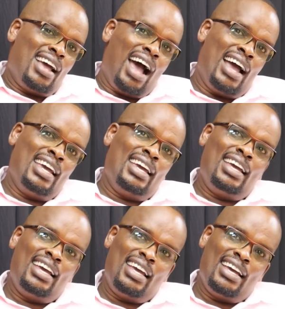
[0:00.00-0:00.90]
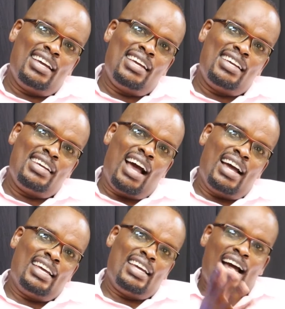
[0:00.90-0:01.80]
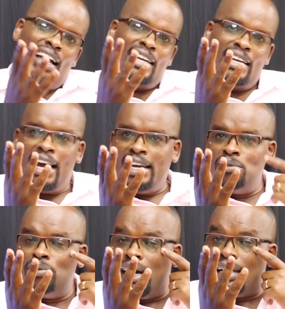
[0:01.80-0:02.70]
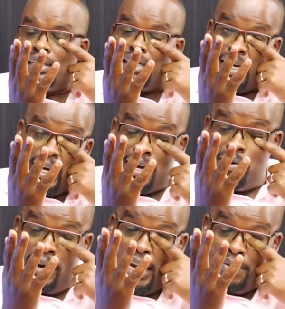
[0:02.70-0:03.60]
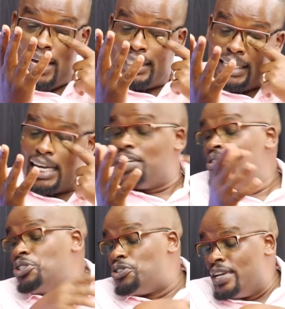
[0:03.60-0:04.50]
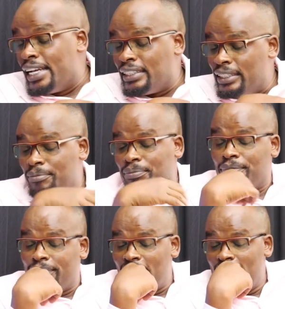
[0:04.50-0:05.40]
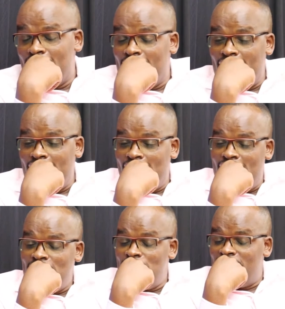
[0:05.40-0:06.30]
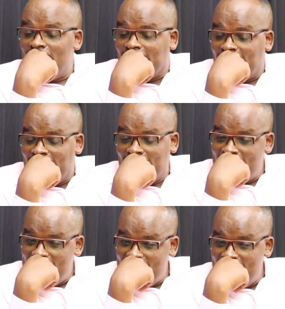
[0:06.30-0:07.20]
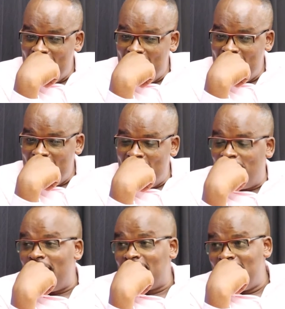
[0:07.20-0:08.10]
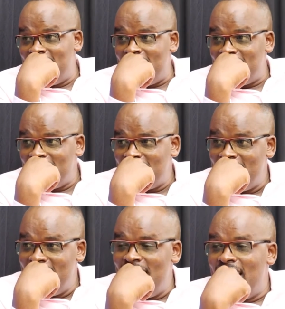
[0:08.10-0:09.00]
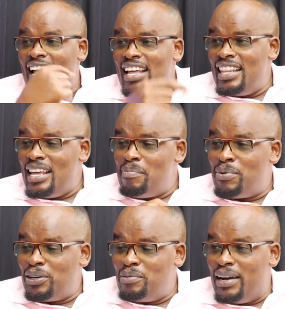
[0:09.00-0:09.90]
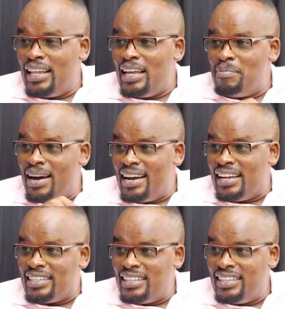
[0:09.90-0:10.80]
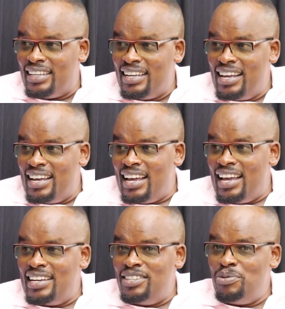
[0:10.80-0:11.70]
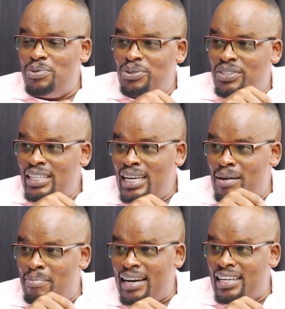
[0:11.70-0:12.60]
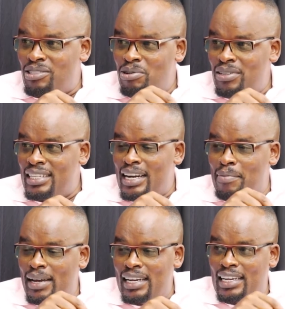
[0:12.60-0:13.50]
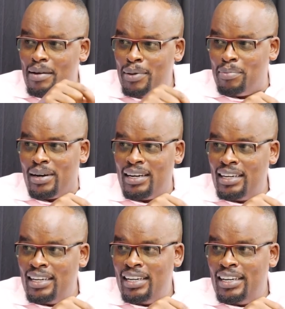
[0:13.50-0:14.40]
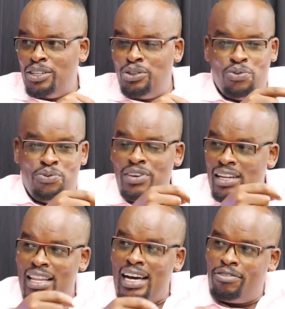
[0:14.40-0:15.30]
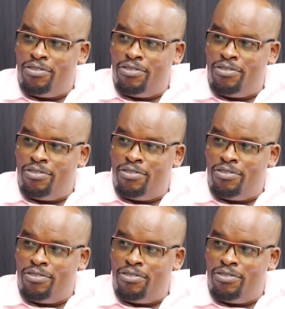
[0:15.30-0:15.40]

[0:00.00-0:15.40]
I look at when we are taking new students in the university, the first years, and they are brought by their parents, and you see a parent holding a pen and a paper to fill that